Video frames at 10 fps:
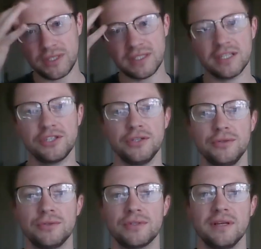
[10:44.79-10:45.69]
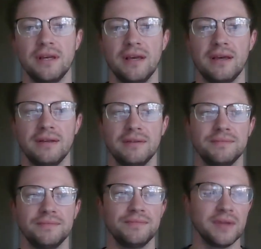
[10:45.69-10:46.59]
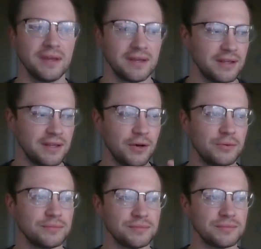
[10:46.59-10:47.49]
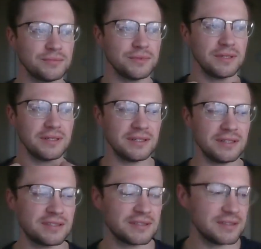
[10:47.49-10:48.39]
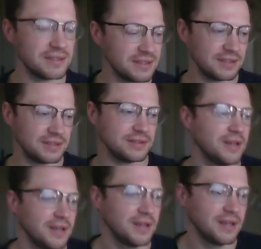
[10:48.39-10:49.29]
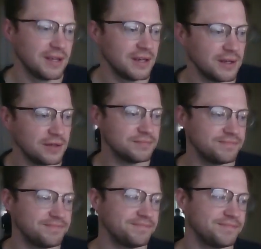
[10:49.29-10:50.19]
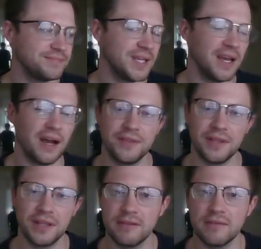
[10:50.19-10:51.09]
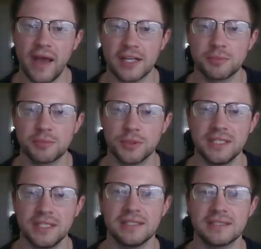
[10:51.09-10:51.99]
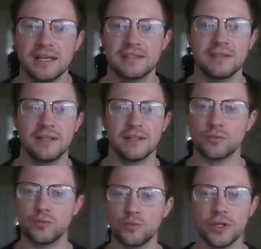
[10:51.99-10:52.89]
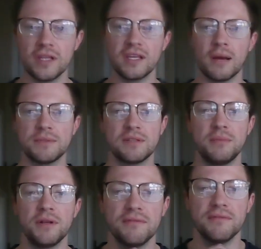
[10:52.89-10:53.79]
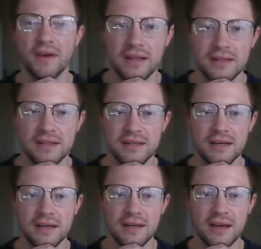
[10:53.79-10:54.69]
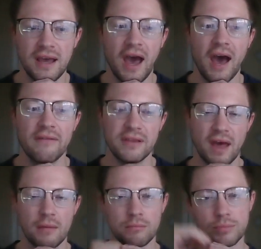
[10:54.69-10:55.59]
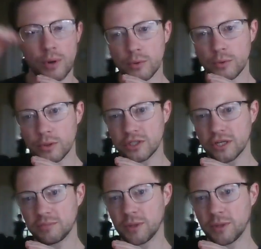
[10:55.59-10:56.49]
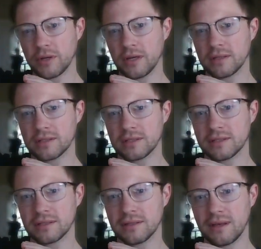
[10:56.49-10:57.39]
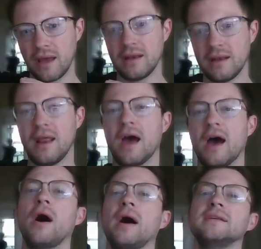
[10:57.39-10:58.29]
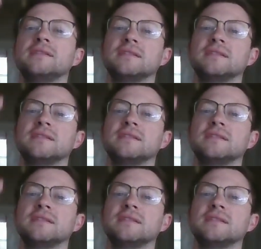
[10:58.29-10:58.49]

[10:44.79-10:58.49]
the level of expertise that really comes to benefit having that brokerage experience. And now I sit on a different side of the table where I help the carriers as opposed to selling carriers loads.